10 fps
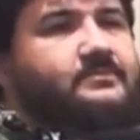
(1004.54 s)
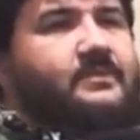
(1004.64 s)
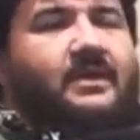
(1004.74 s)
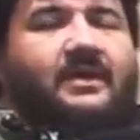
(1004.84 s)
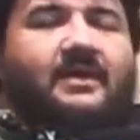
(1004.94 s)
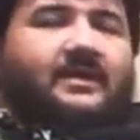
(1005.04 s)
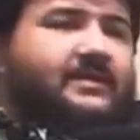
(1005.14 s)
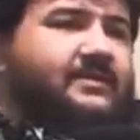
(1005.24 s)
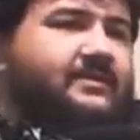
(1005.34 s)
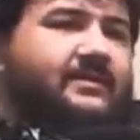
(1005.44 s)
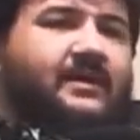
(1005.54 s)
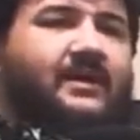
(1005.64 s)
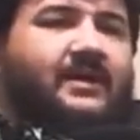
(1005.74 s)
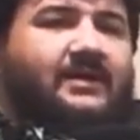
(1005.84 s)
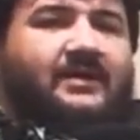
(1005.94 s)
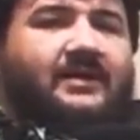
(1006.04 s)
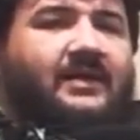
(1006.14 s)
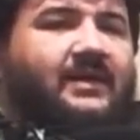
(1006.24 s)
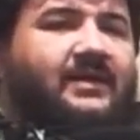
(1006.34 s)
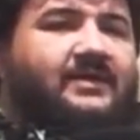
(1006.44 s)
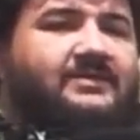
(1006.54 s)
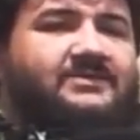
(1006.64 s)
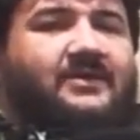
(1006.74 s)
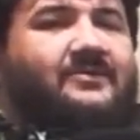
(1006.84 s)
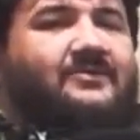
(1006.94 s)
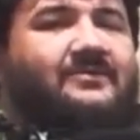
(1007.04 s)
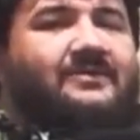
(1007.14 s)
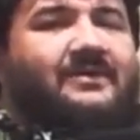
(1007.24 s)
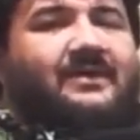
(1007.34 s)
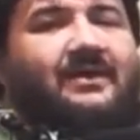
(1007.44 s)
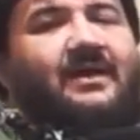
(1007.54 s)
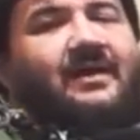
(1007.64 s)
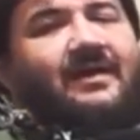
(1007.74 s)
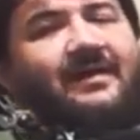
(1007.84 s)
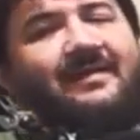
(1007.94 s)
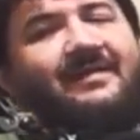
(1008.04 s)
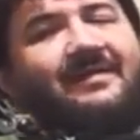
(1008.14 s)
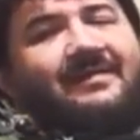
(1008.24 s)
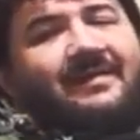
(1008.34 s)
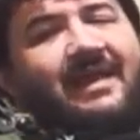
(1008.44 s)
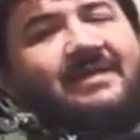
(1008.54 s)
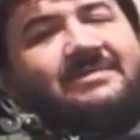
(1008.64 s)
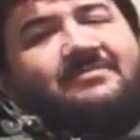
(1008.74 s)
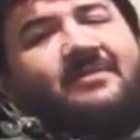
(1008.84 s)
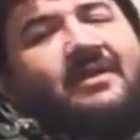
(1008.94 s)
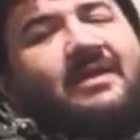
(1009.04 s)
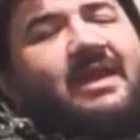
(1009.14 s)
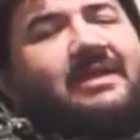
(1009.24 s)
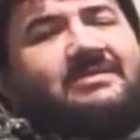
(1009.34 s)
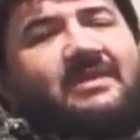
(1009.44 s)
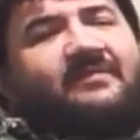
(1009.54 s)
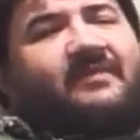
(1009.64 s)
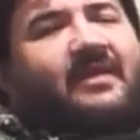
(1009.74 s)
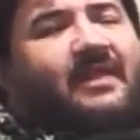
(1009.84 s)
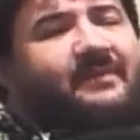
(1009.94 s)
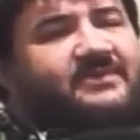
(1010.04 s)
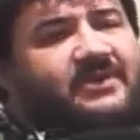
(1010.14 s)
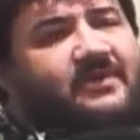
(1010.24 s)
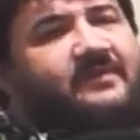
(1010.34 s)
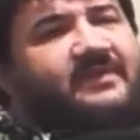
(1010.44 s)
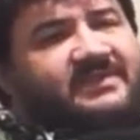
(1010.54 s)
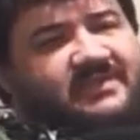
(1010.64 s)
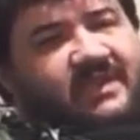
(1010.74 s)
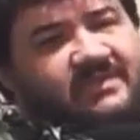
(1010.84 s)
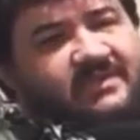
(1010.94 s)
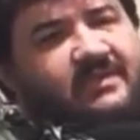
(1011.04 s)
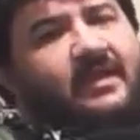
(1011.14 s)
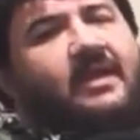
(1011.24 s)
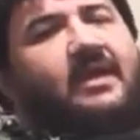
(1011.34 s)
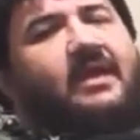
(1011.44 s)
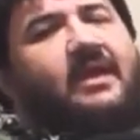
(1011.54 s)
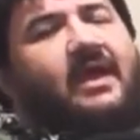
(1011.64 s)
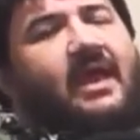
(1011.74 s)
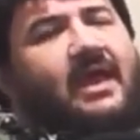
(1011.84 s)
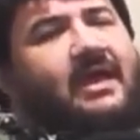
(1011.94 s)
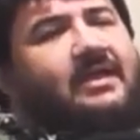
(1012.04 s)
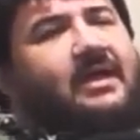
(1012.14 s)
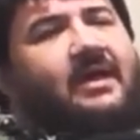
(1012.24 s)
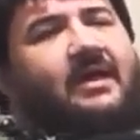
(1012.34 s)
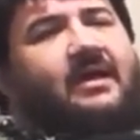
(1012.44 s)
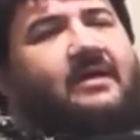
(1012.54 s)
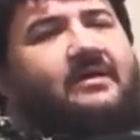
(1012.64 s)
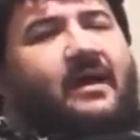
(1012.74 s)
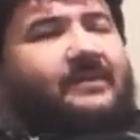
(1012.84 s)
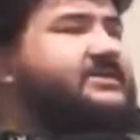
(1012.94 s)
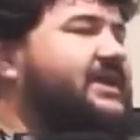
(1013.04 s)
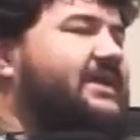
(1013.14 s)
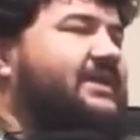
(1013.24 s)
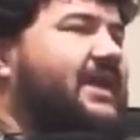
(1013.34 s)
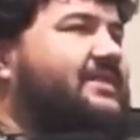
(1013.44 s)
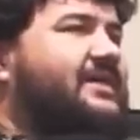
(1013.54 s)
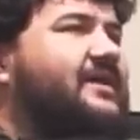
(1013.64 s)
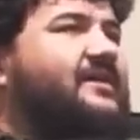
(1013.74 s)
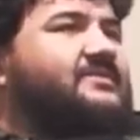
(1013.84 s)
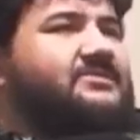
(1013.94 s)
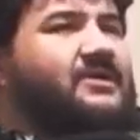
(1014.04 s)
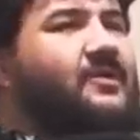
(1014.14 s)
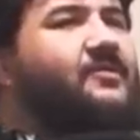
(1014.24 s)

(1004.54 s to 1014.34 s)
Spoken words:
Yeah, God. So, the next one is the final episode of this season. And I'm excited to get there so